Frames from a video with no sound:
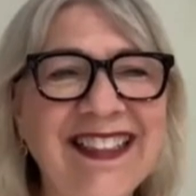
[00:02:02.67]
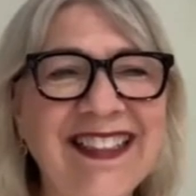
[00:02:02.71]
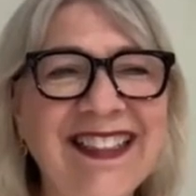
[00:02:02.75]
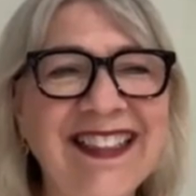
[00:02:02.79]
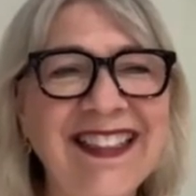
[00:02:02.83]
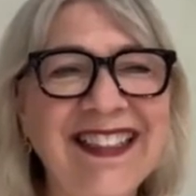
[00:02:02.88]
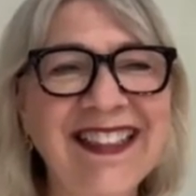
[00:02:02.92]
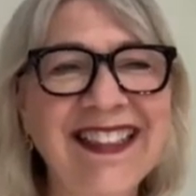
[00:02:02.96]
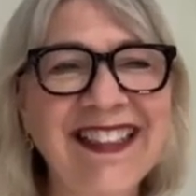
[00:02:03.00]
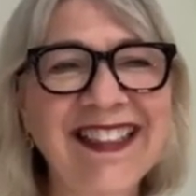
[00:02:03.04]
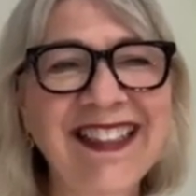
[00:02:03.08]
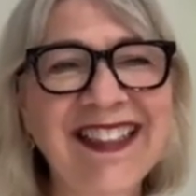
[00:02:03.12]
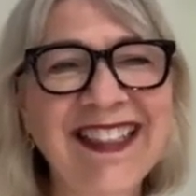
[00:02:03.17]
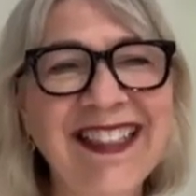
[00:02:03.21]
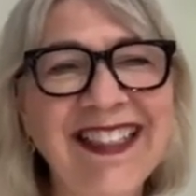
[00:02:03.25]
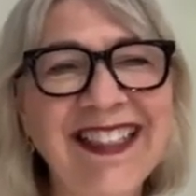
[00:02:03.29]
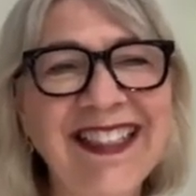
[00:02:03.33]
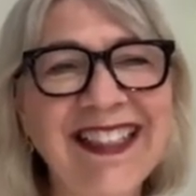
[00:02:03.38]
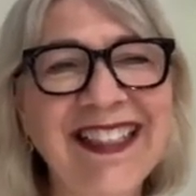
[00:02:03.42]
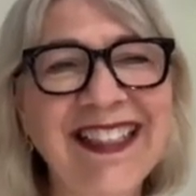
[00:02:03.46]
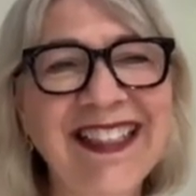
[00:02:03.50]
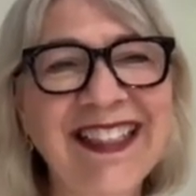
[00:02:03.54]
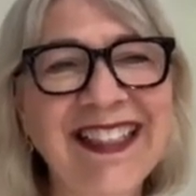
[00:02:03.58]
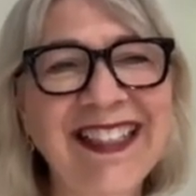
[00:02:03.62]

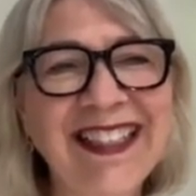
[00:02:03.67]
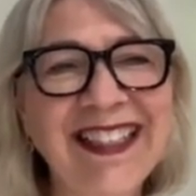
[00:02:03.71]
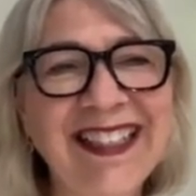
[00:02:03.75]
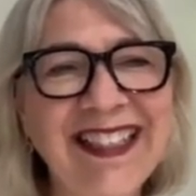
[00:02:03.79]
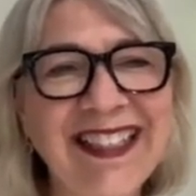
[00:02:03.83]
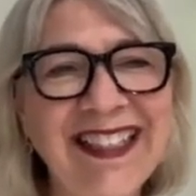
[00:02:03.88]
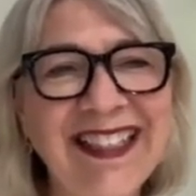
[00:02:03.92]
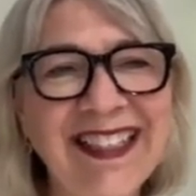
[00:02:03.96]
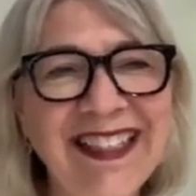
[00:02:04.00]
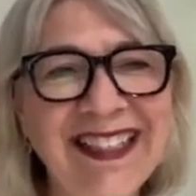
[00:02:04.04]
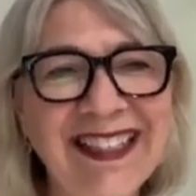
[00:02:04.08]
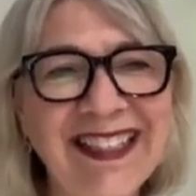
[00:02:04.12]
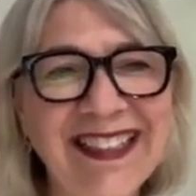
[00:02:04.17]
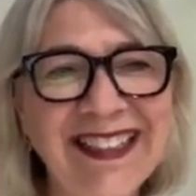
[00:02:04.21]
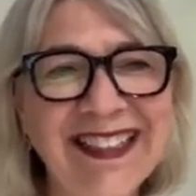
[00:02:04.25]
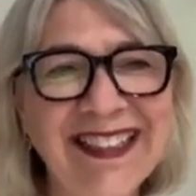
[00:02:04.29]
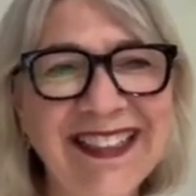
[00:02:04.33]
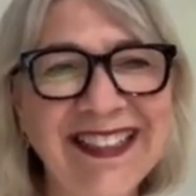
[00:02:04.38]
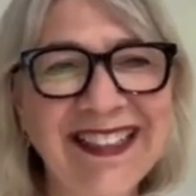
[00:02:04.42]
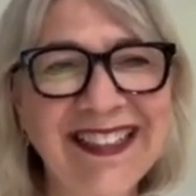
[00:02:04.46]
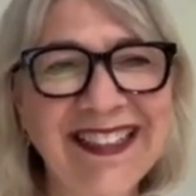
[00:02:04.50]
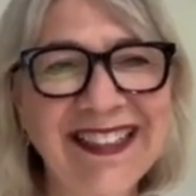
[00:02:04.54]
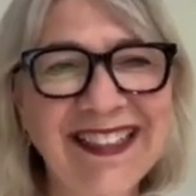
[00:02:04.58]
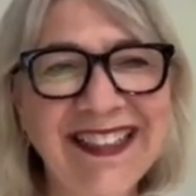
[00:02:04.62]

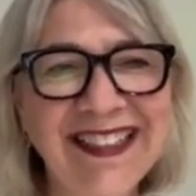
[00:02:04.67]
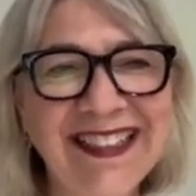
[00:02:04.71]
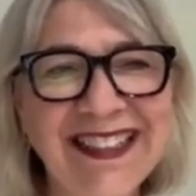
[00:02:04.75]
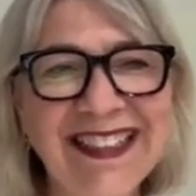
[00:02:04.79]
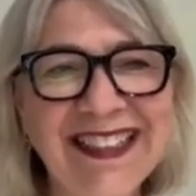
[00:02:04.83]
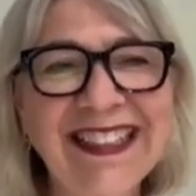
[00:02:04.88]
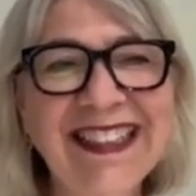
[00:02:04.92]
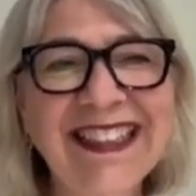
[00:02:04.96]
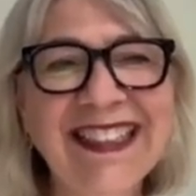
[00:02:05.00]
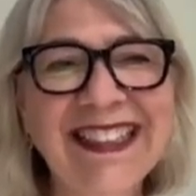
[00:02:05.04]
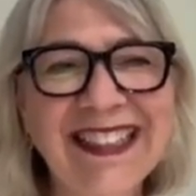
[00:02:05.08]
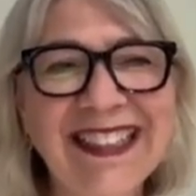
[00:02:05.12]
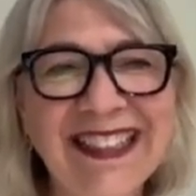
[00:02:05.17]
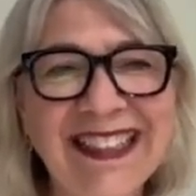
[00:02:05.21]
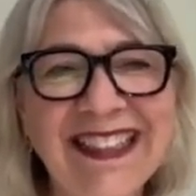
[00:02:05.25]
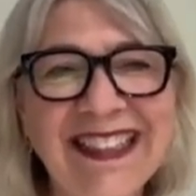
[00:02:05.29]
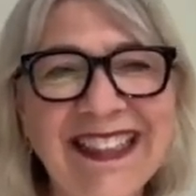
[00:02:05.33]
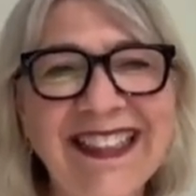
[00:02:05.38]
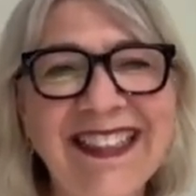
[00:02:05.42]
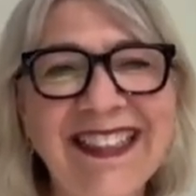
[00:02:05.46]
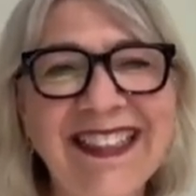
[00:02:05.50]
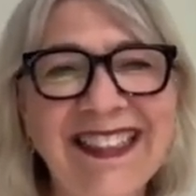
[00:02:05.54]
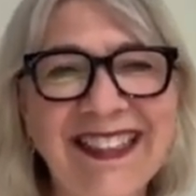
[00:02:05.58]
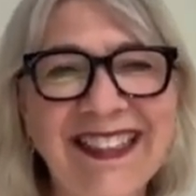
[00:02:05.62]

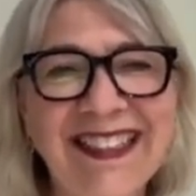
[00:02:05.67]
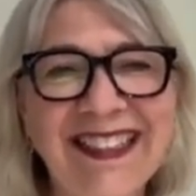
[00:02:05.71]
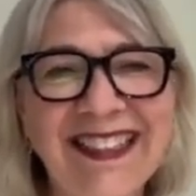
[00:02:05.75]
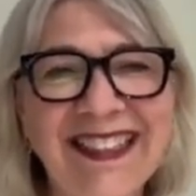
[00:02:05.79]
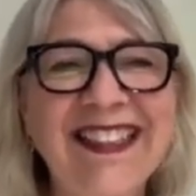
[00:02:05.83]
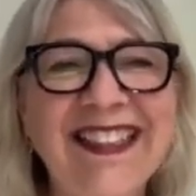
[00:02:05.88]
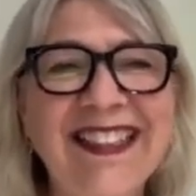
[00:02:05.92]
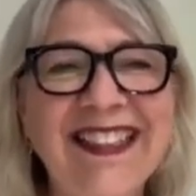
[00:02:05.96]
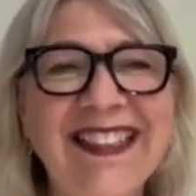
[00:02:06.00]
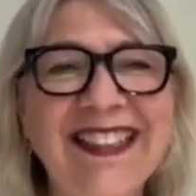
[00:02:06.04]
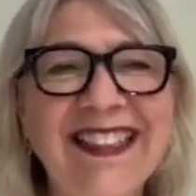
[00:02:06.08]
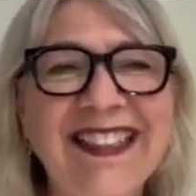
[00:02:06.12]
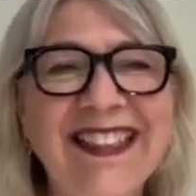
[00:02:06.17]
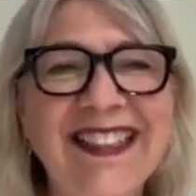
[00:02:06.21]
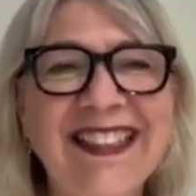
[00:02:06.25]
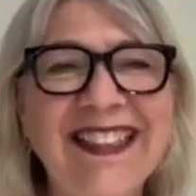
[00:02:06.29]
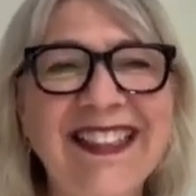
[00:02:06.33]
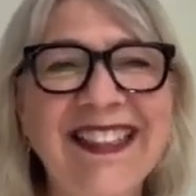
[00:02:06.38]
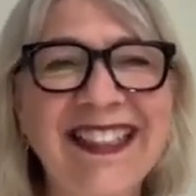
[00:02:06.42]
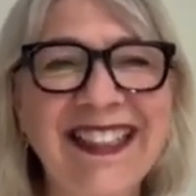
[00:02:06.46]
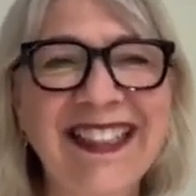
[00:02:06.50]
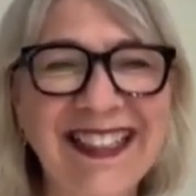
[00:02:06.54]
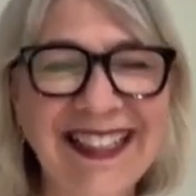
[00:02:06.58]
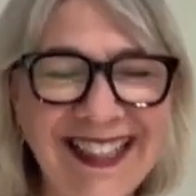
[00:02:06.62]

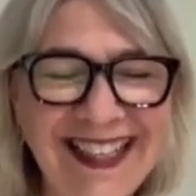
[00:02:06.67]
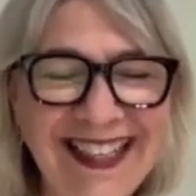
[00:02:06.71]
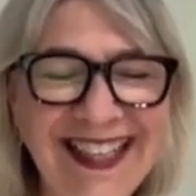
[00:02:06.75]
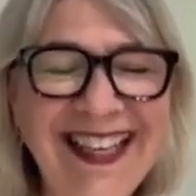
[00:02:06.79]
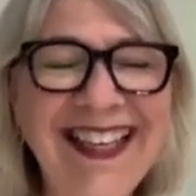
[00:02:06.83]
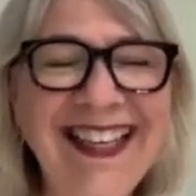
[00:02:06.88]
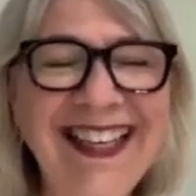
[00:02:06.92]
(silent)